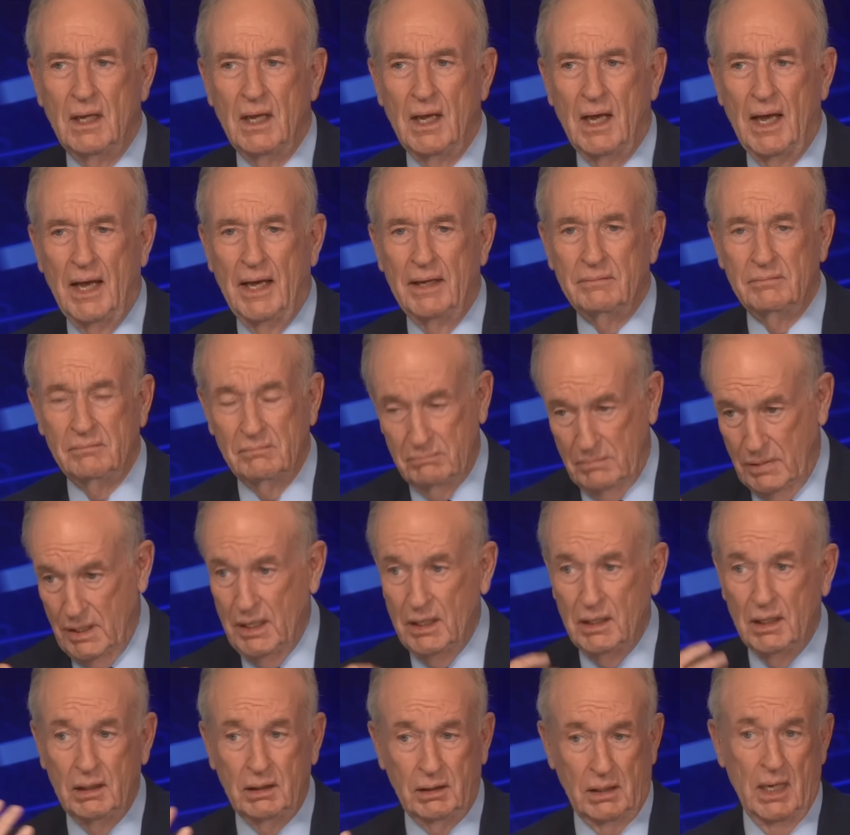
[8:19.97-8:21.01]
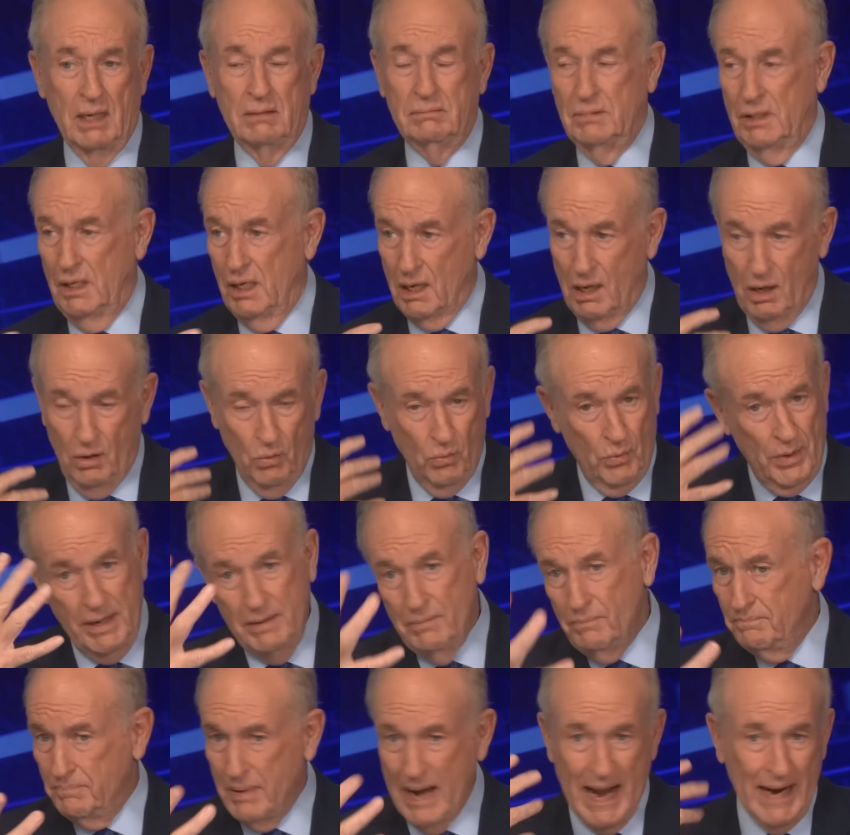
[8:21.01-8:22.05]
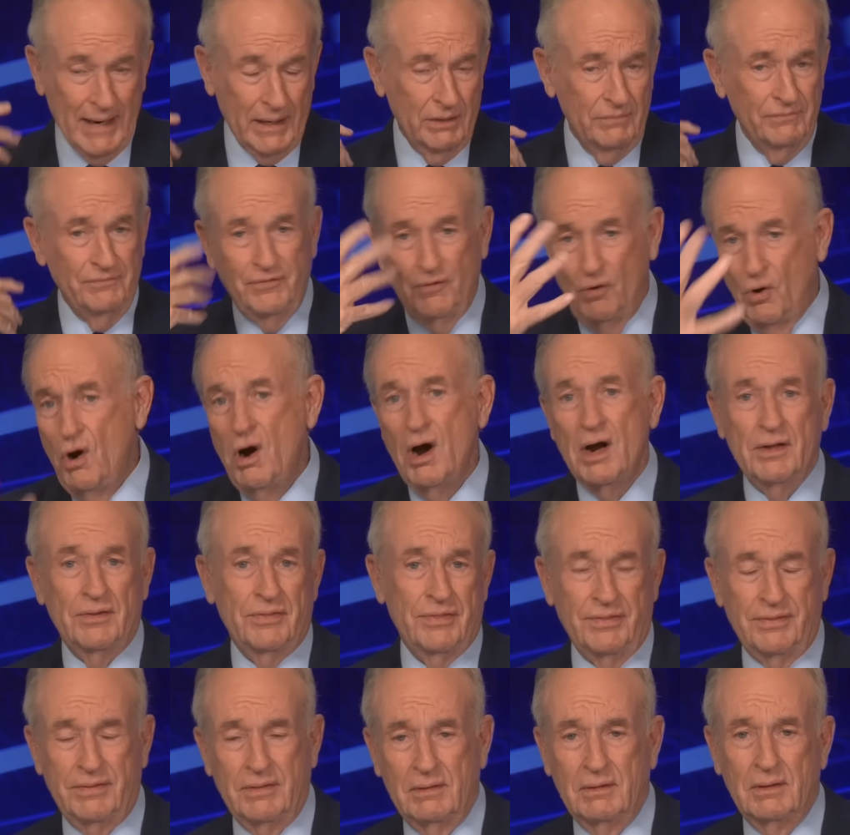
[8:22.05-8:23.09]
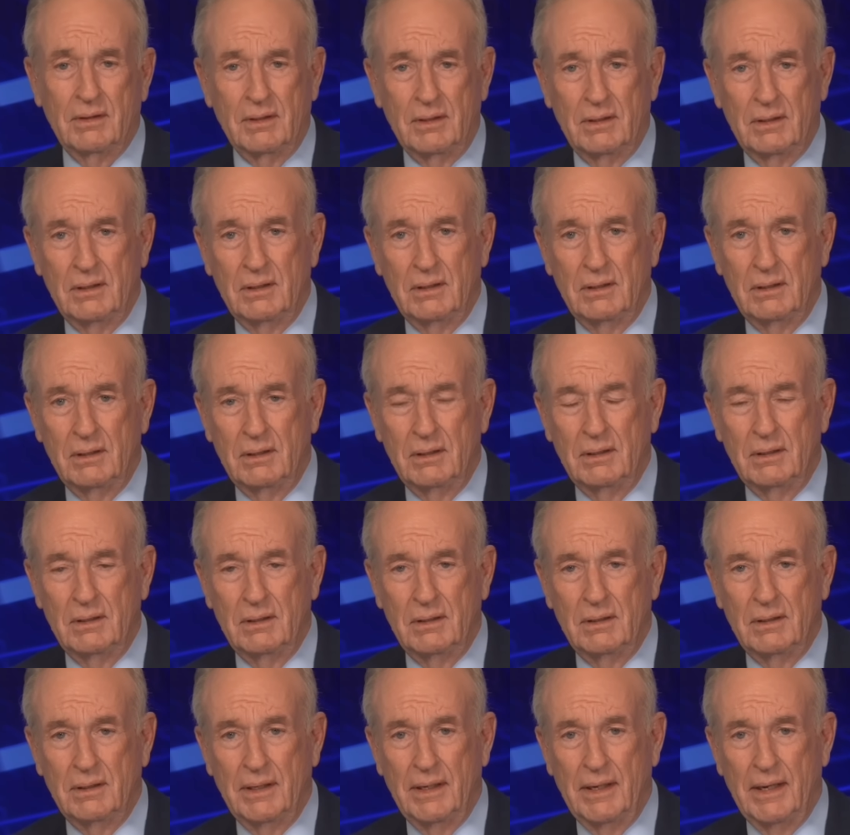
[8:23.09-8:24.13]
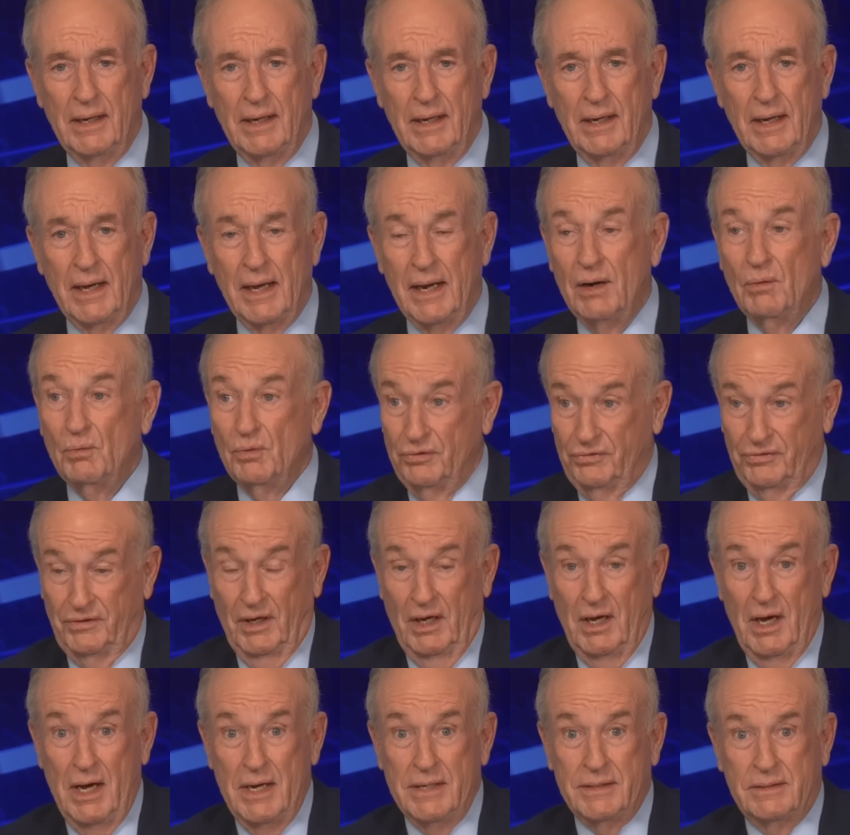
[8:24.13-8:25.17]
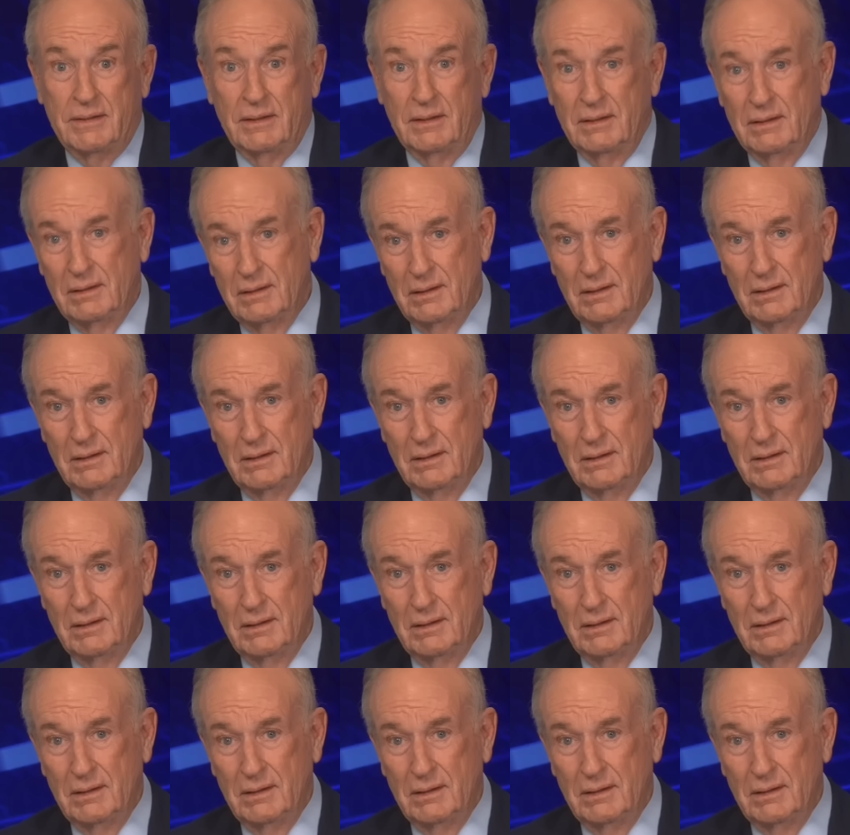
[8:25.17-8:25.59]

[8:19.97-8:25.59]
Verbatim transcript: And he, you know, we back and forth. And it was good.